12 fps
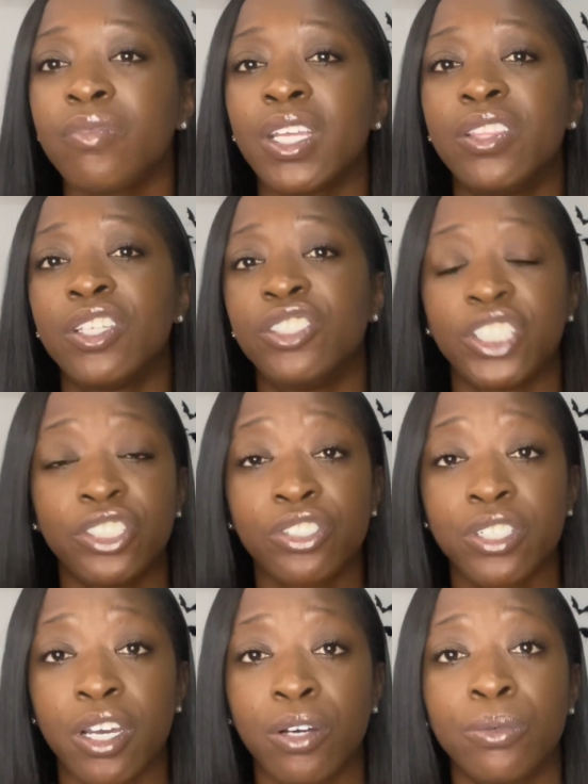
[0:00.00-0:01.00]
The ginger
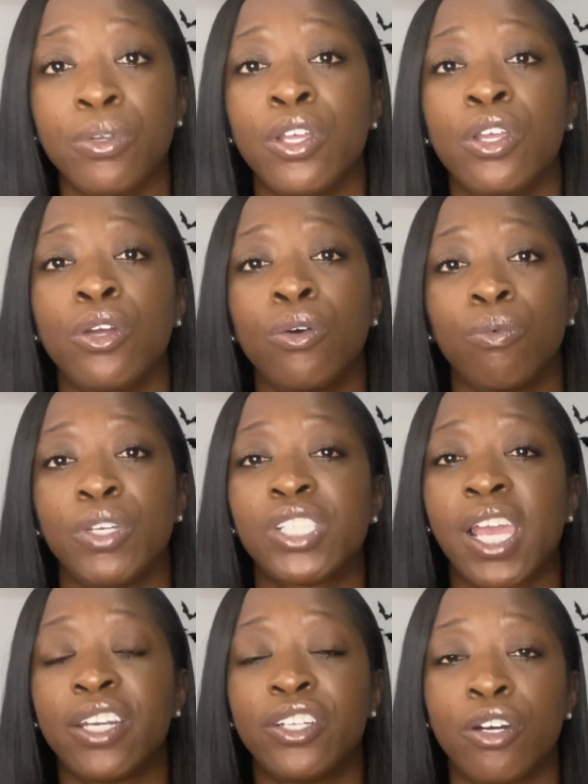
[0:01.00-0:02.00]
note, which
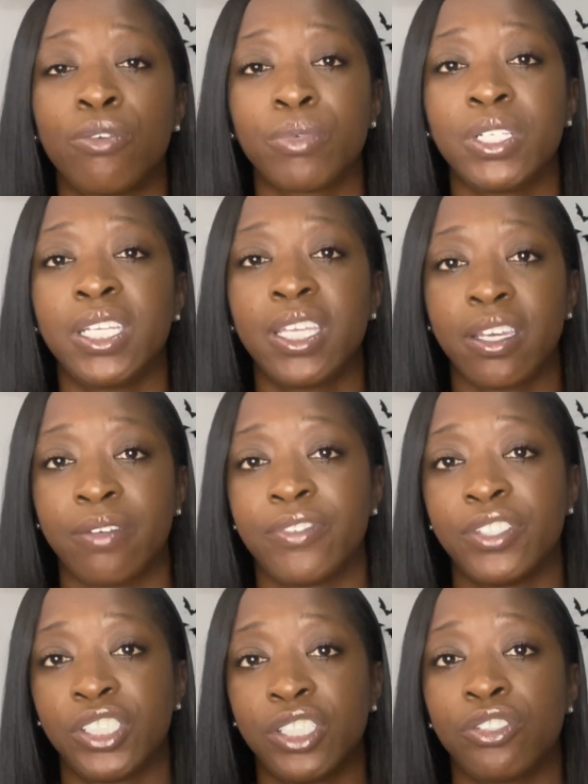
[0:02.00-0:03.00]
I don't really care for
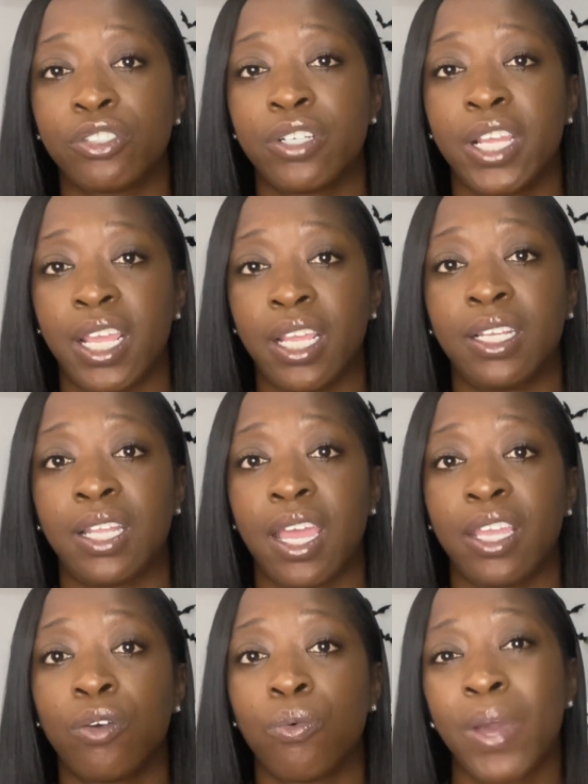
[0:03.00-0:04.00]
ginger in
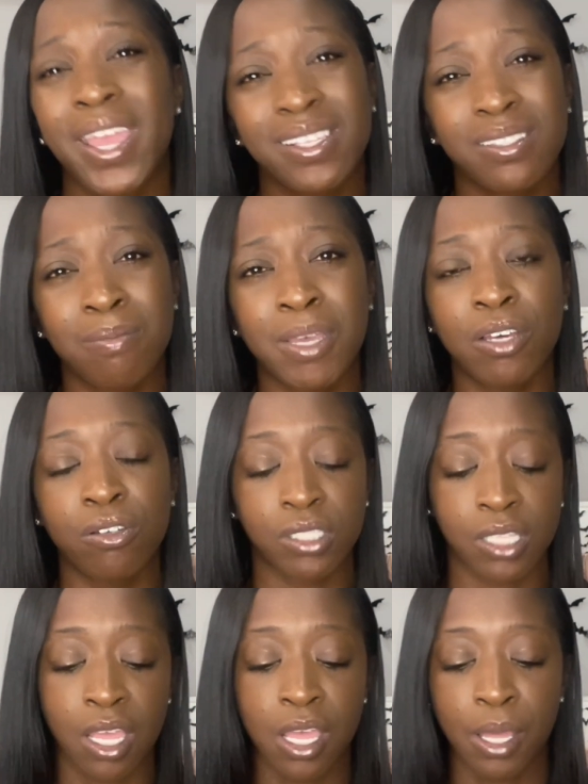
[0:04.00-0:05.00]
like wax melts,
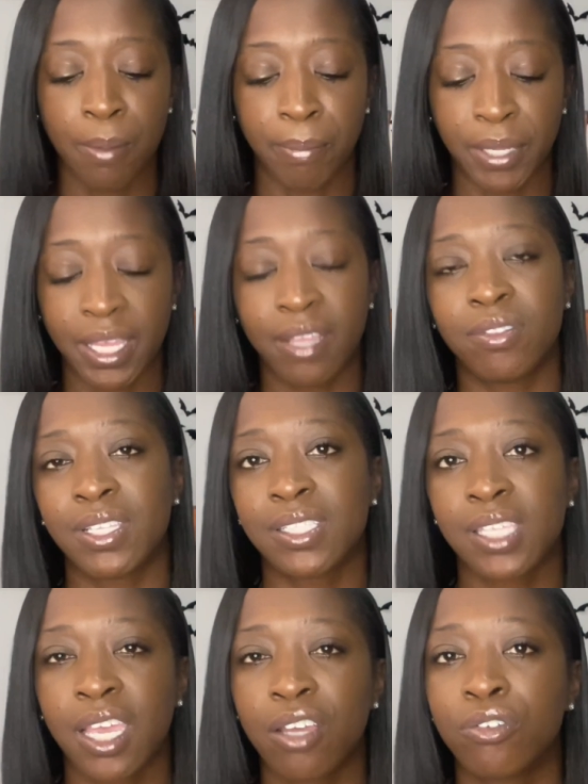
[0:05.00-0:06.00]
but in this
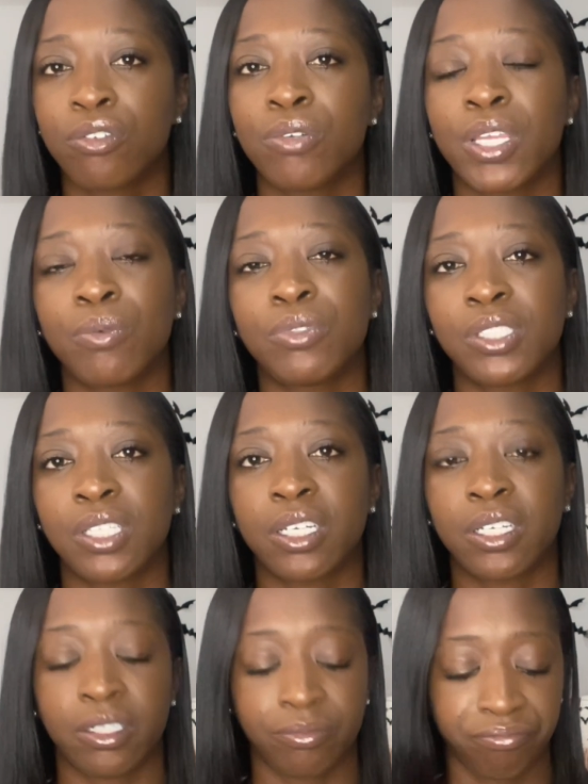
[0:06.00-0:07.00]
candle, it was
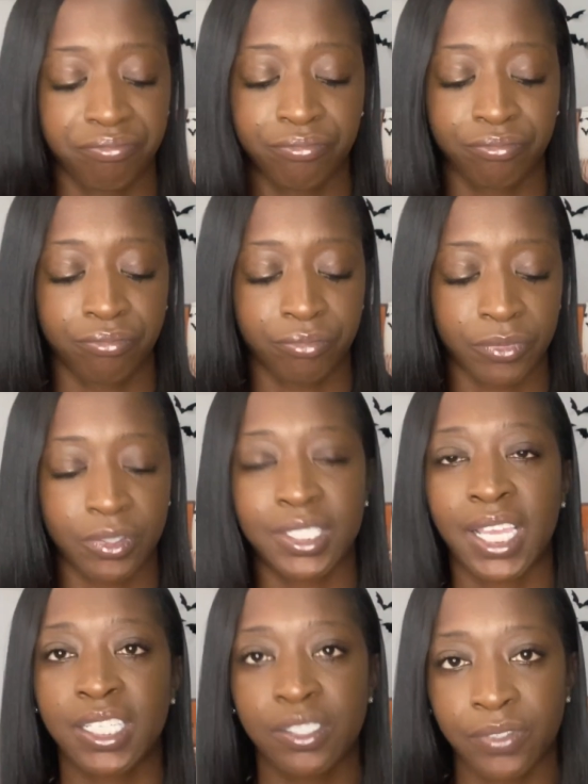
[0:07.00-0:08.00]
done
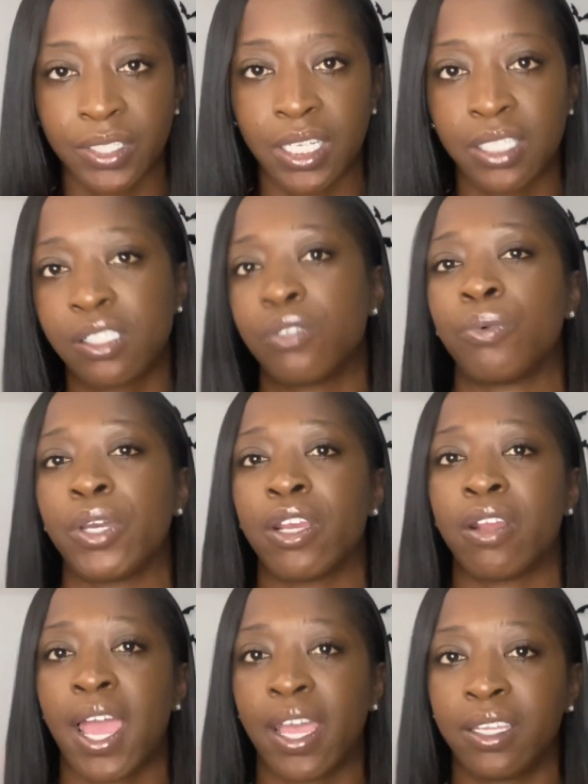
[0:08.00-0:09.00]
tastefully to
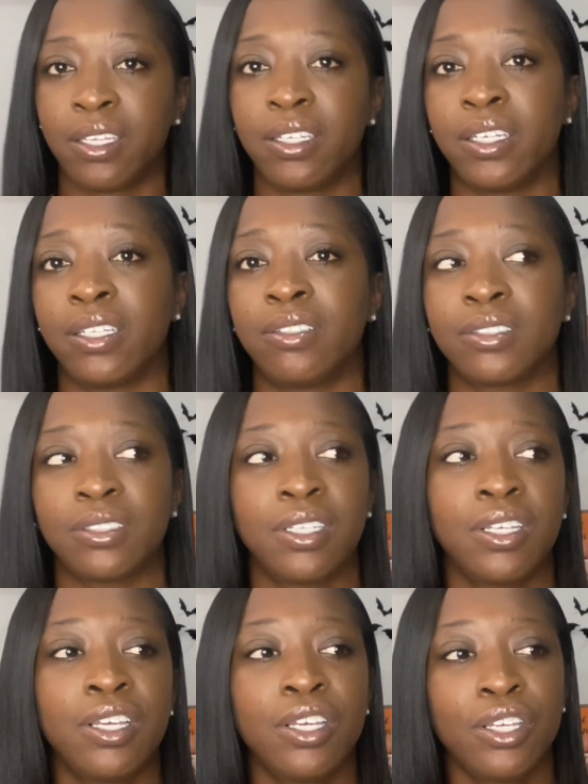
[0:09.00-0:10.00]
where I could,
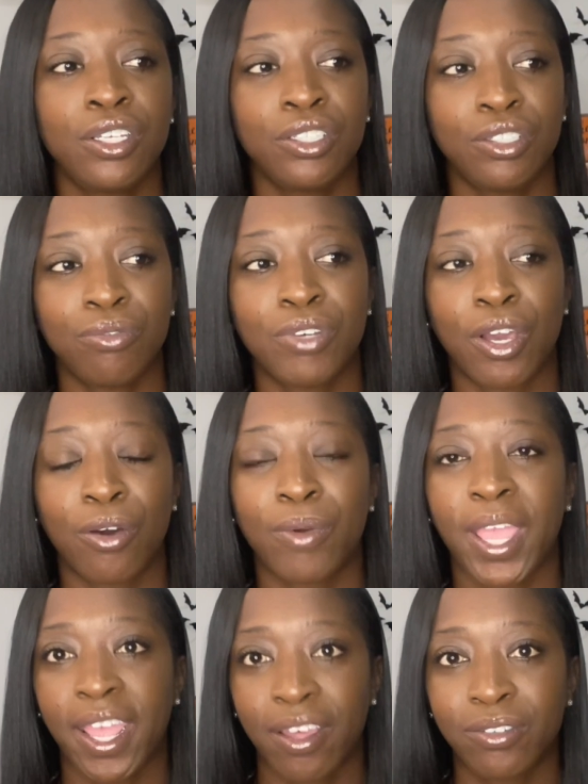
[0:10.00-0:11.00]
you know,
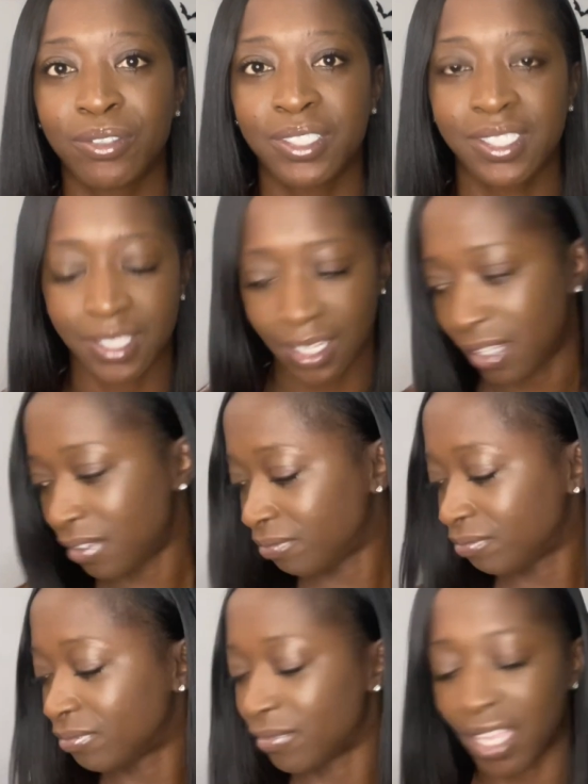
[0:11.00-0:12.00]
handle the scent,
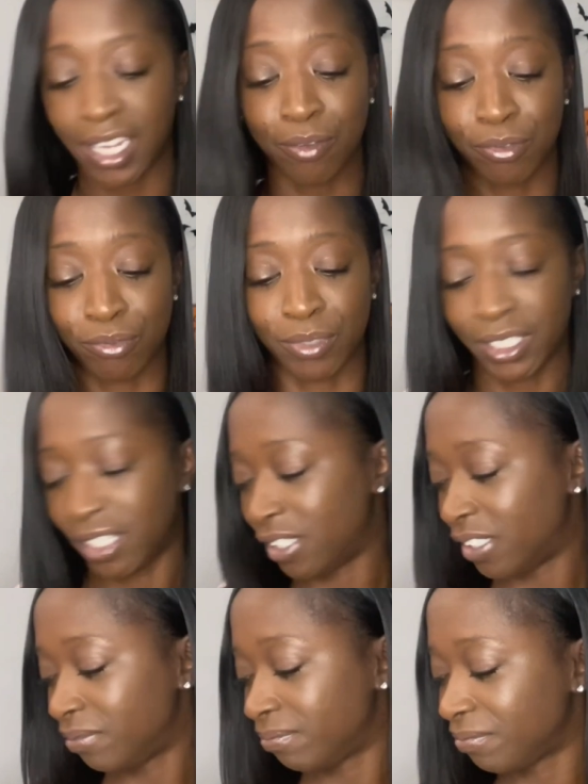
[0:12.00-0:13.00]
and it was really
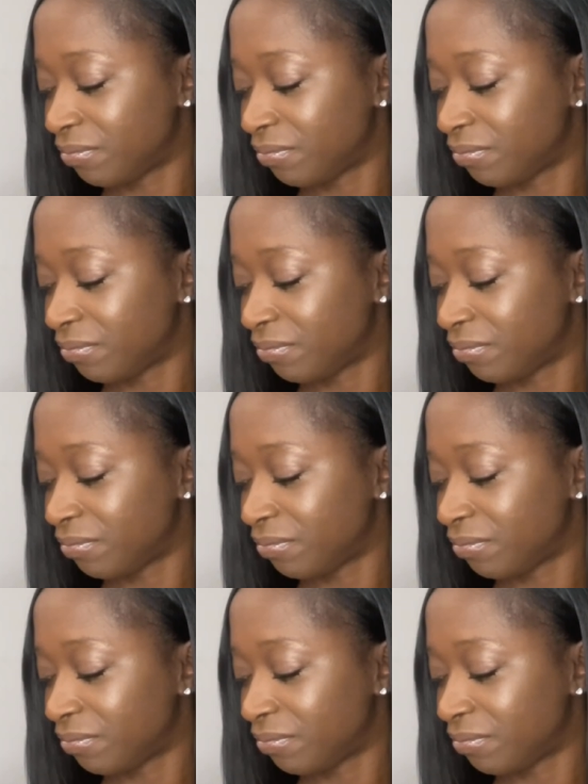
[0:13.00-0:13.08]
good.